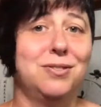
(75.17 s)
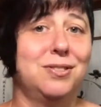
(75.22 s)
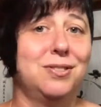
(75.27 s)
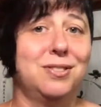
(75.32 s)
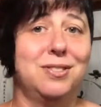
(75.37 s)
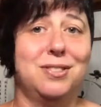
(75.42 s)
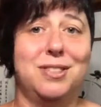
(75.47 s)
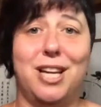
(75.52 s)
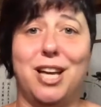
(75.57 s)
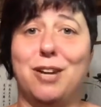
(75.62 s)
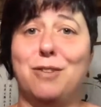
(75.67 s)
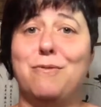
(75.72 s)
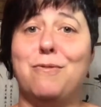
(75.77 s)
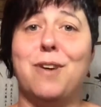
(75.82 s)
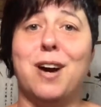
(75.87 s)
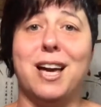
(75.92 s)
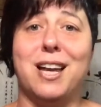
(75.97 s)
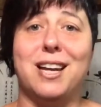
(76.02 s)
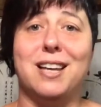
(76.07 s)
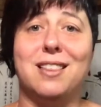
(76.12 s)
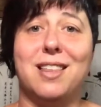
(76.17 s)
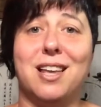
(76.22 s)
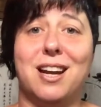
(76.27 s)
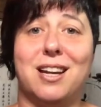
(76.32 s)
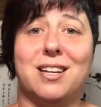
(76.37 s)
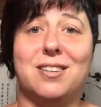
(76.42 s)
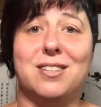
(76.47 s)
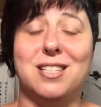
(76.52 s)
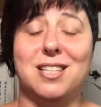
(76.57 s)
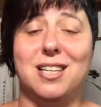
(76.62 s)
infighting that I
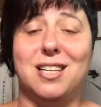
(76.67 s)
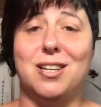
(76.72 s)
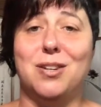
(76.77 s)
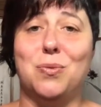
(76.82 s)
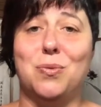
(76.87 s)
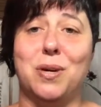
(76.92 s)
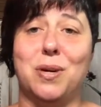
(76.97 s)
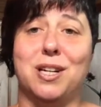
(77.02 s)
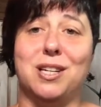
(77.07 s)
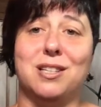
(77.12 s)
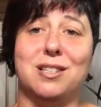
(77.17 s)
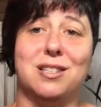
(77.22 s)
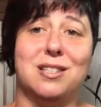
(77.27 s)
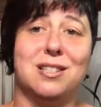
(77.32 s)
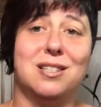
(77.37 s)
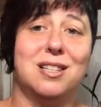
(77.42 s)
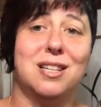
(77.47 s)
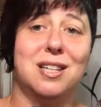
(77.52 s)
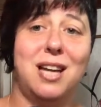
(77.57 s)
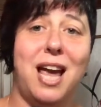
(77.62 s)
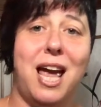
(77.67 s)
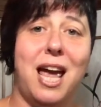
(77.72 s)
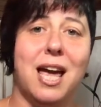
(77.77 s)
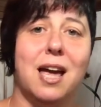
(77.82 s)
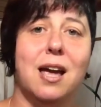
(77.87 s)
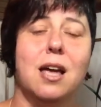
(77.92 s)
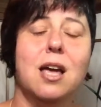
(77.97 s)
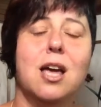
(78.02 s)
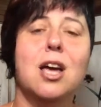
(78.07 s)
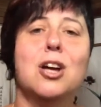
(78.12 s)
see and witness today.
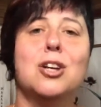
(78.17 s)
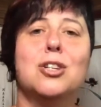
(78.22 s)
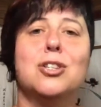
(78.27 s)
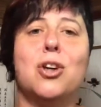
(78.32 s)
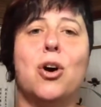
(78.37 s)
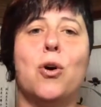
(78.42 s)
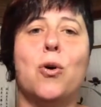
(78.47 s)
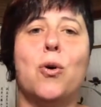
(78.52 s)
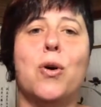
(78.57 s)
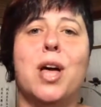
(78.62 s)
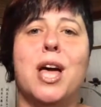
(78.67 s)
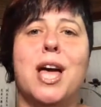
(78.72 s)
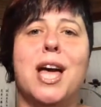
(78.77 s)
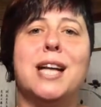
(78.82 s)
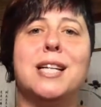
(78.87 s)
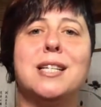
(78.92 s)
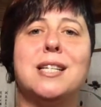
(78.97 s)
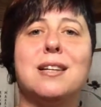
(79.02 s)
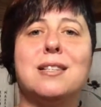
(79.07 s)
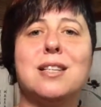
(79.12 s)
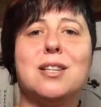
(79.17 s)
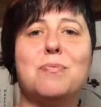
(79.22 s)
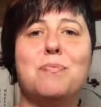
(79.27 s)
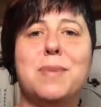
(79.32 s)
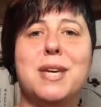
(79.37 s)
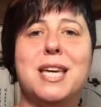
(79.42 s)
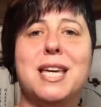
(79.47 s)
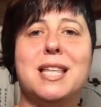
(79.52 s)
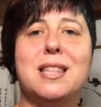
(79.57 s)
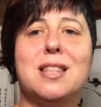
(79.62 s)
So it doesn't
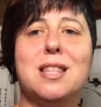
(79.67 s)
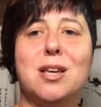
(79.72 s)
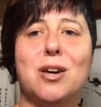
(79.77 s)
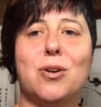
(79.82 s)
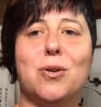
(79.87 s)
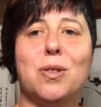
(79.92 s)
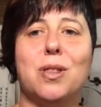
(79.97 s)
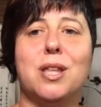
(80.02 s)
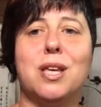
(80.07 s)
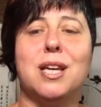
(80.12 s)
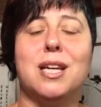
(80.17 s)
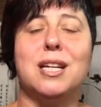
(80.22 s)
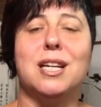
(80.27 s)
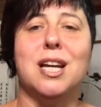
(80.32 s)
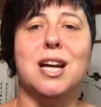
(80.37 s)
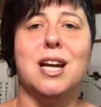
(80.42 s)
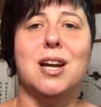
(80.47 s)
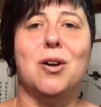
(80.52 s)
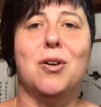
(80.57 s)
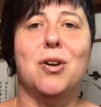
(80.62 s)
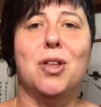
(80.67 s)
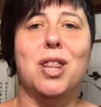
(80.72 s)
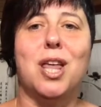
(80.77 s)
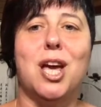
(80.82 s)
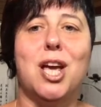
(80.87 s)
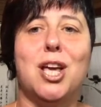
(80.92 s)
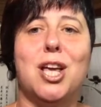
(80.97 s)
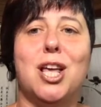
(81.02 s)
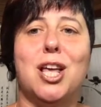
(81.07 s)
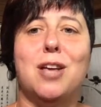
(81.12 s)
mean, though, that
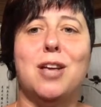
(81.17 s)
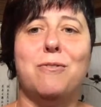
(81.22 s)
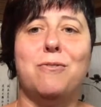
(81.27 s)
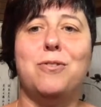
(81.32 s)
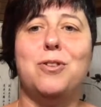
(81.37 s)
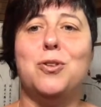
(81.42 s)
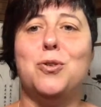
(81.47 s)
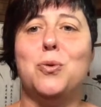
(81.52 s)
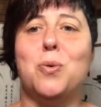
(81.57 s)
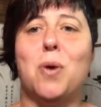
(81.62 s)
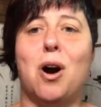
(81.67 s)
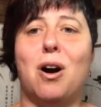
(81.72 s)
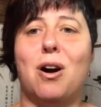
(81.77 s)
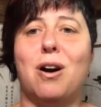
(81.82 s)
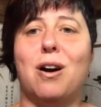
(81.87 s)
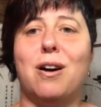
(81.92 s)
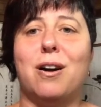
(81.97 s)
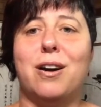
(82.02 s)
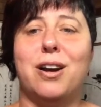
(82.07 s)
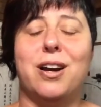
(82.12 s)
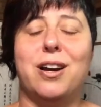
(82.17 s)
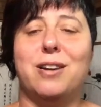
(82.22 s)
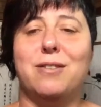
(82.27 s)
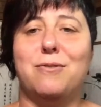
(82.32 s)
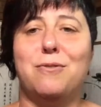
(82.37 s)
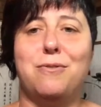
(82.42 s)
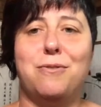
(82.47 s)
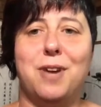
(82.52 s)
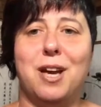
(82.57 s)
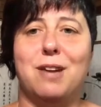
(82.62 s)
if you are in
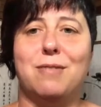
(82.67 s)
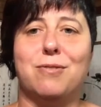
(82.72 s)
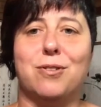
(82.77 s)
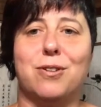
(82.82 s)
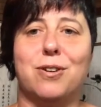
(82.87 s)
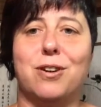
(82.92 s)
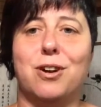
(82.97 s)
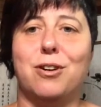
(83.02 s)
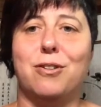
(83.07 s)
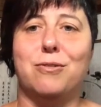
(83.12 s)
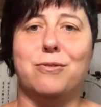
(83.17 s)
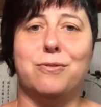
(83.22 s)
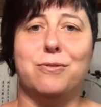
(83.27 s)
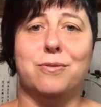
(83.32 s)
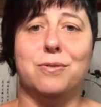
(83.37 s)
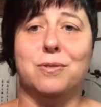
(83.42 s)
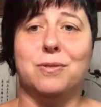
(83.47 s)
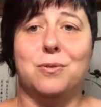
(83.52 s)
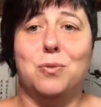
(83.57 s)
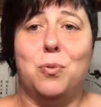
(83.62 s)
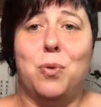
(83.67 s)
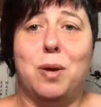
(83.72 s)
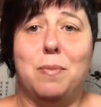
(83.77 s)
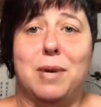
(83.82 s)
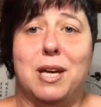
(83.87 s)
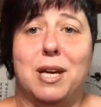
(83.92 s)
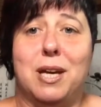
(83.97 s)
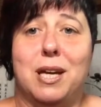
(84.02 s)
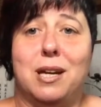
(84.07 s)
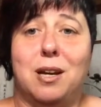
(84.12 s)
favor of
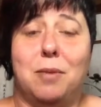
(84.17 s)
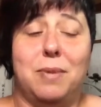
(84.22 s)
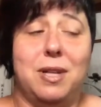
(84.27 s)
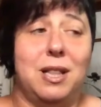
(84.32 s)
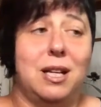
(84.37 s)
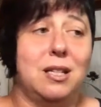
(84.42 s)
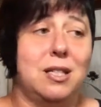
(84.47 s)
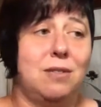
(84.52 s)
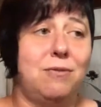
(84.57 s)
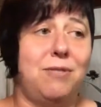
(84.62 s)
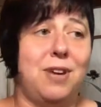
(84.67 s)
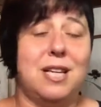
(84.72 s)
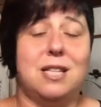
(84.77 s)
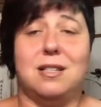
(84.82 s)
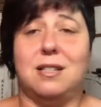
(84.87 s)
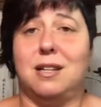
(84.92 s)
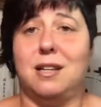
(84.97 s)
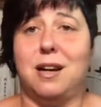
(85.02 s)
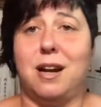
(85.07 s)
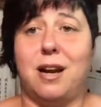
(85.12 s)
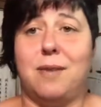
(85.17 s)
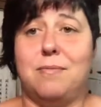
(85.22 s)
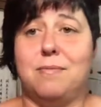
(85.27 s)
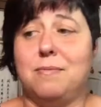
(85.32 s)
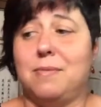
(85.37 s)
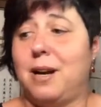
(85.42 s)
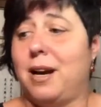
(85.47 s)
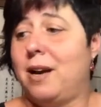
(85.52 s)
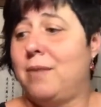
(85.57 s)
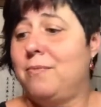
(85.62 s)
women, I mean, let's face it,
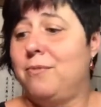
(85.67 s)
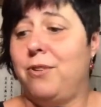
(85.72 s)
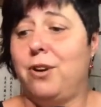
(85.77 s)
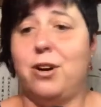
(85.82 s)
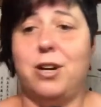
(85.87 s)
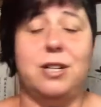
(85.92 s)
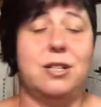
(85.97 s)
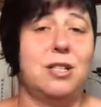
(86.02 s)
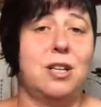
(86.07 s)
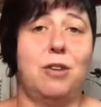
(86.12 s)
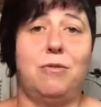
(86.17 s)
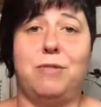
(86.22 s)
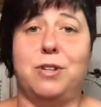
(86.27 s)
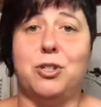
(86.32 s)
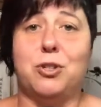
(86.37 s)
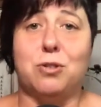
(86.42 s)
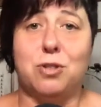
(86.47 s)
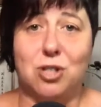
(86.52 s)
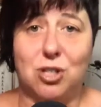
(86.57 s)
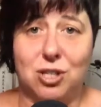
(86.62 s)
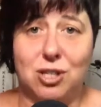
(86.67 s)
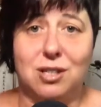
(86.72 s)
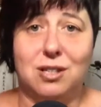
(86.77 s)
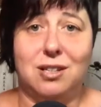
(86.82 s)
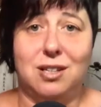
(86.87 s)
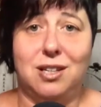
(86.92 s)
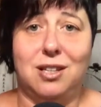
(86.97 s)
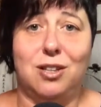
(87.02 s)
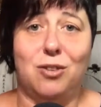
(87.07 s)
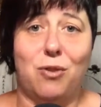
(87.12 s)
I'm very self-interested in
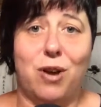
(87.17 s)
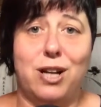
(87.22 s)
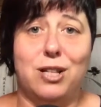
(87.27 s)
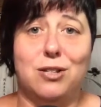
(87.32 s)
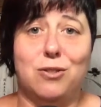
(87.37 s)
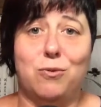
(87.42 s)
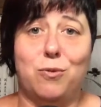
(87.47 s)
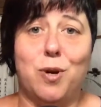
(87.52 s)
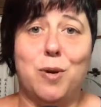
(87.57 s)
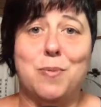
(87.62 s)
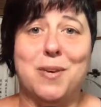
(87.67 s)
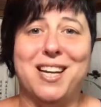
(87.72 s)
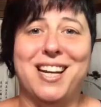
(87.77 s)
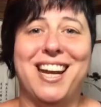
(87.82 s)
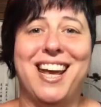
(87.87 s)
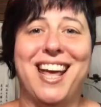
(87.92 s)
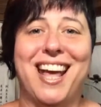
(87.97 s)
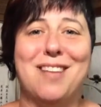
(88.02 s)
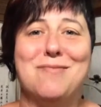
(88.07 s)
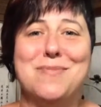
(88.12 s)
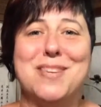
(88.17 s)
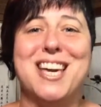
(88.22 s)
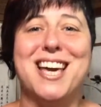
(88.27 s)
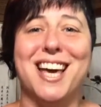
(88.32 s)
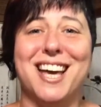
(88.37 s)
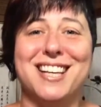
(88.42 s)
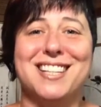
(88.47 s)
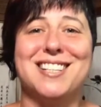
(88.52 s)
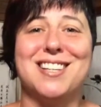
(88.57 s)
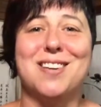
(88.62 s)
the rights of women
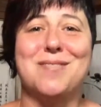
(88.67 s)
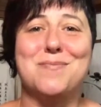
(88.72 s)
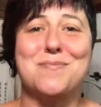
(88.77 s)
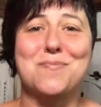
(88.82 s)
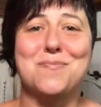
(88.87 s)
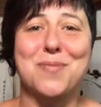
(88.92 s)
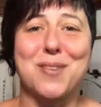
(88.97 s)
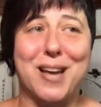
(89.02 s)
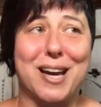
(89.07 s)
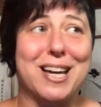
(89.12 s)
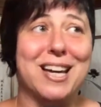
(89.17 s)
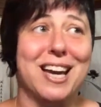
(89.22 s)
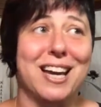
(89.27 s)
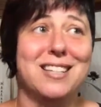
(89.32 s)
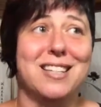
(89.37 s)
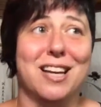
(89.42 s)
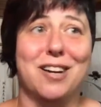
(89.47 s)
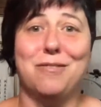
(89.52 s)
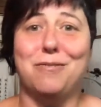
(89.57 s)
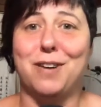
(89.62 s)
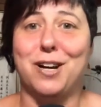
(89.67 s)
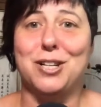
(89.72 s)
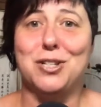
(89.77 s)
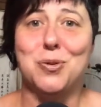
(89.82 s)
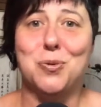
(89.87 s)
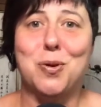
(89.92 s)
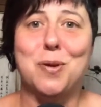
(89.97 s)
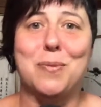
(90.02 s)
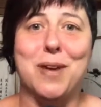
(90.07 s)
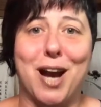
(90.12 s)
because I identify as a
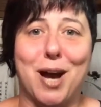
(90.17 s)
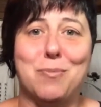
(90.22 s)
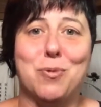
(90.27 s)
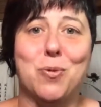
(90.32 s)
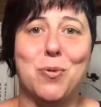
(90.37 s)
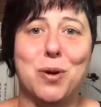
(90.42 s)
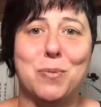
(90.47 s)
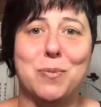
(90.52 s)
woman. I'm a woman.